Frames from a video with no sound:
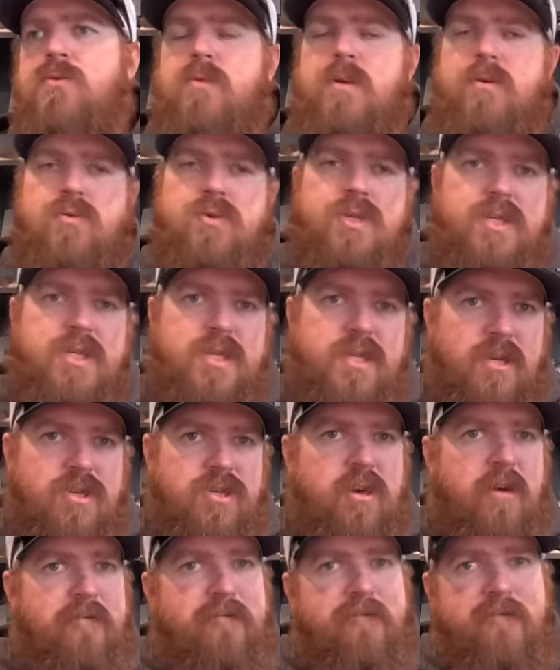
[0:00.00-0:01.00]
They're such
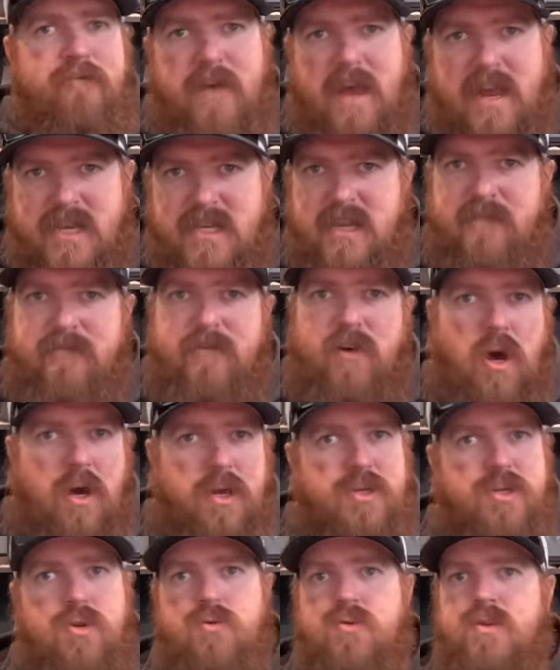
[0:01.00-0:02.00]
effective
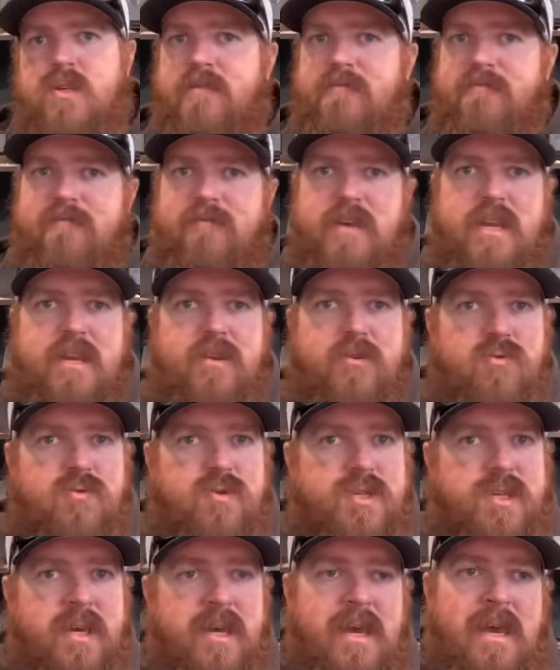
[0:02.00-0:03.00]
hunters and
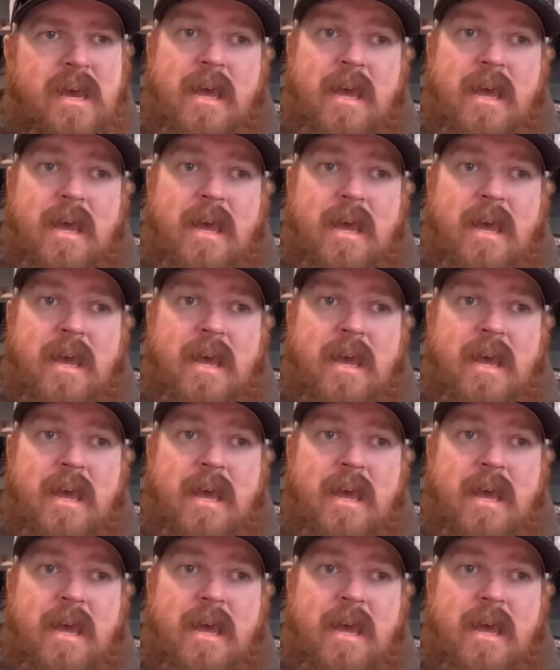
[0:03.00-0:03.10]
feeders.